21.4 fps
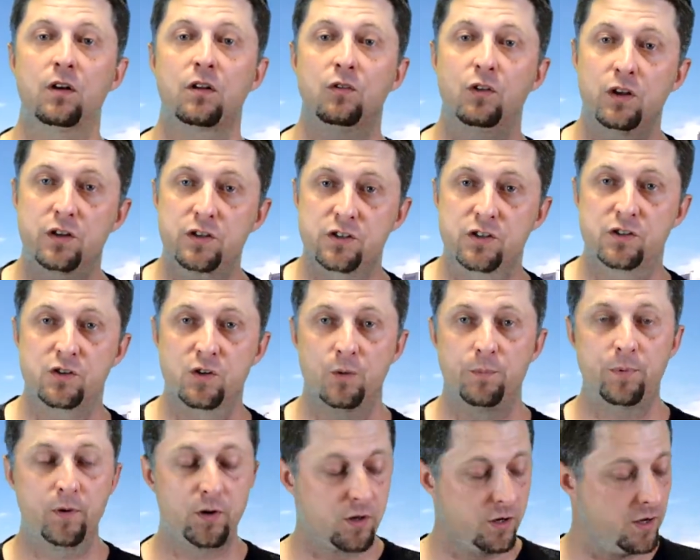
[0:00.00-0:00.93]
looks
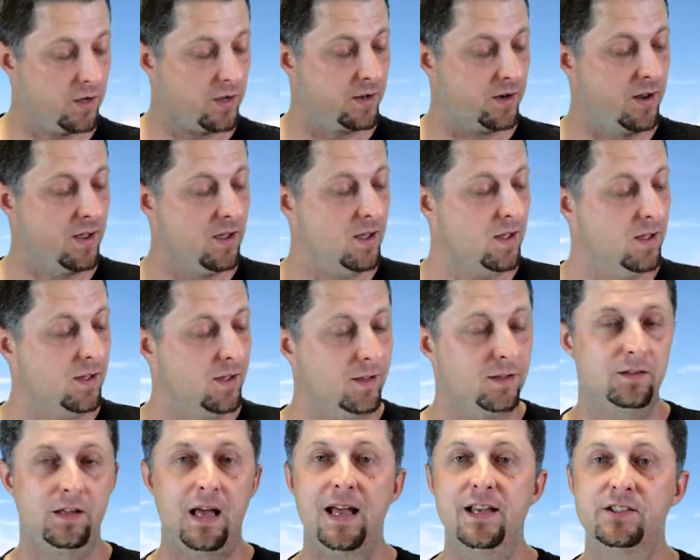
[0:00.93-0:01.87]
super good,
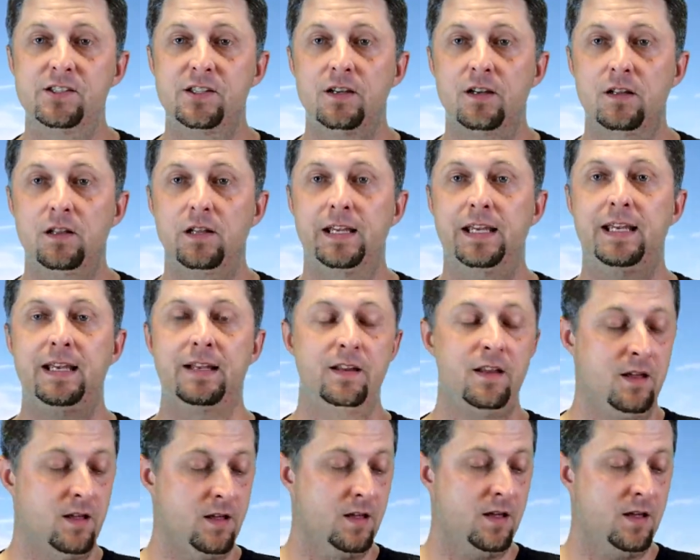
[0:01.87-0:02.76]
nice and clean.